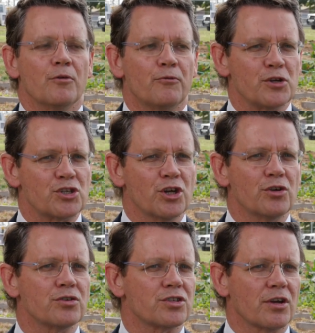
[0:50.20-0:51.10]
For
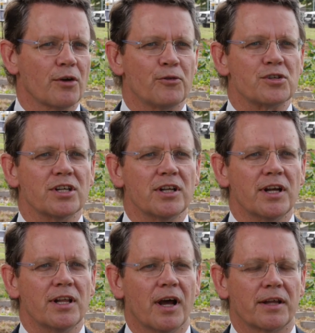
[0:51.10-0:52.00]
students, a
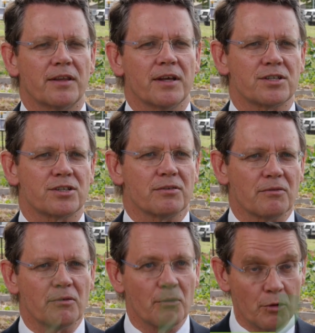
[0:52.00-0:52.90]
facility like this
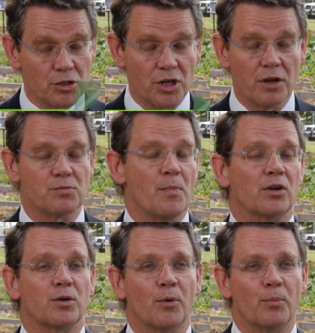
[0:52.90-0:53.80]
serves
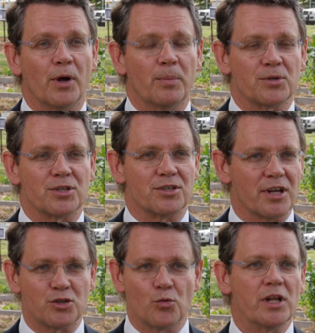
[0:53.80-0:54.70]
multiple purposes.
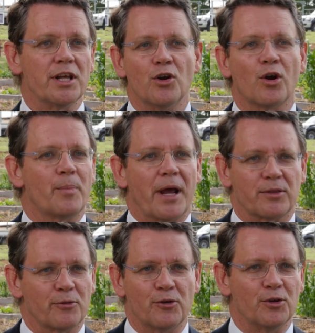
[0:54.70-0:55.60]
It's really not about
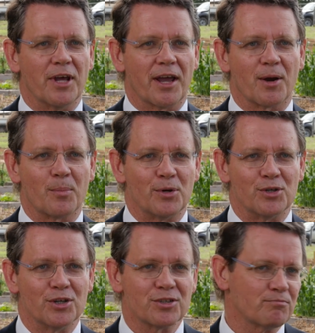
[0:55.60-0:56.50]
the food they're going to
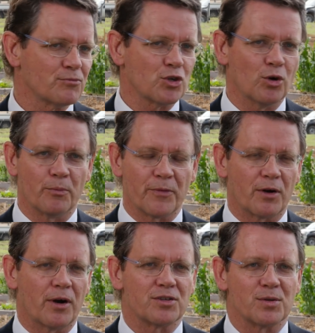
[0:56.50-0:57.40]
produce. Sure, they'll
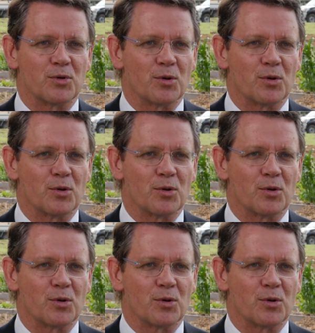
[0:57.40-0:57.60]
grow some